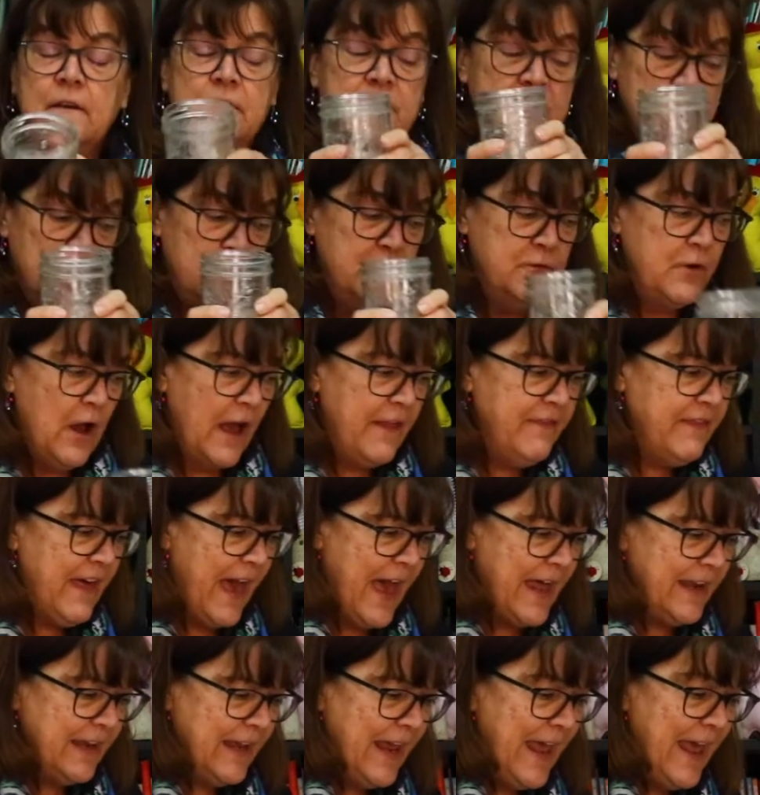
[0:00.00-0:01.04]
So you've got
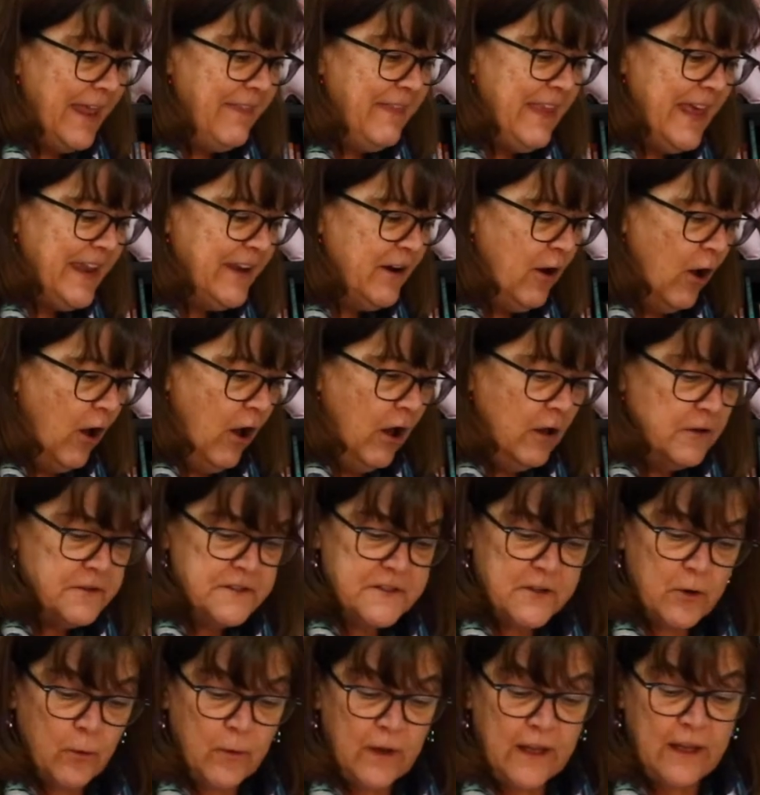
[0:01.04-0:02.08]
that. And then
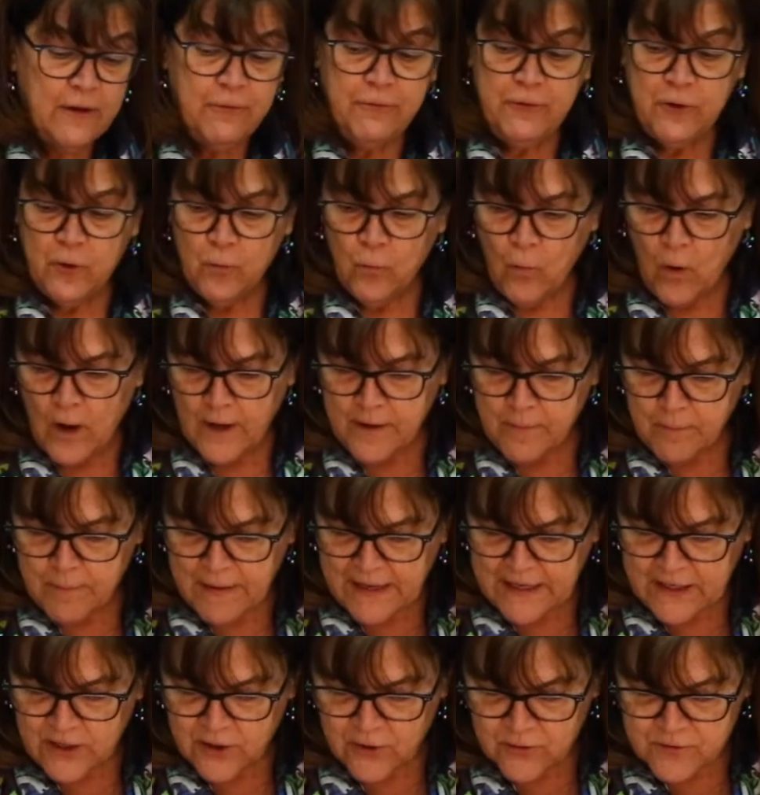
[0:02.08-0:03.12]
also, if you want to
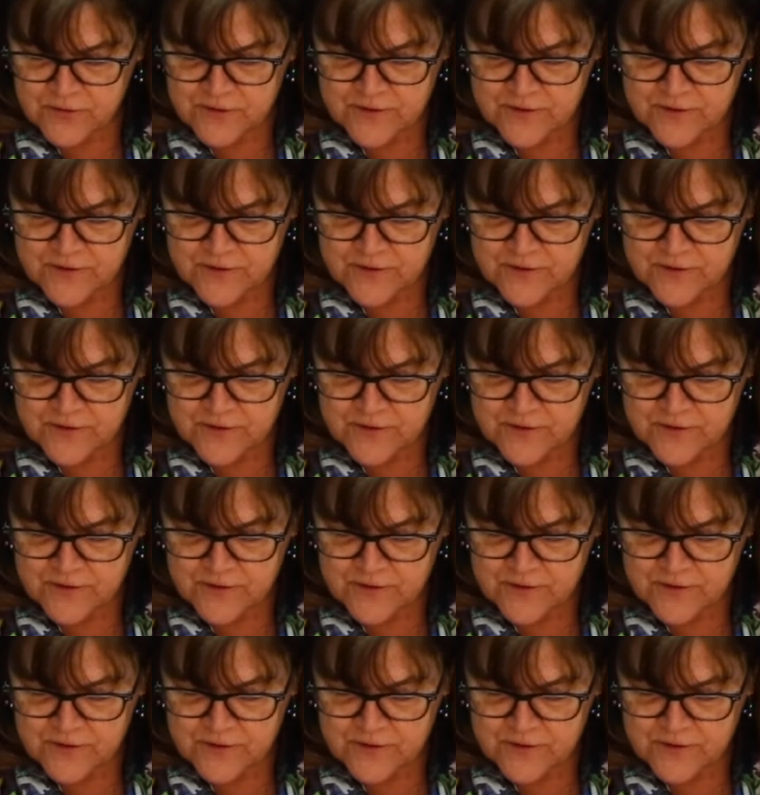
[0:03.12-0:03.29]
make your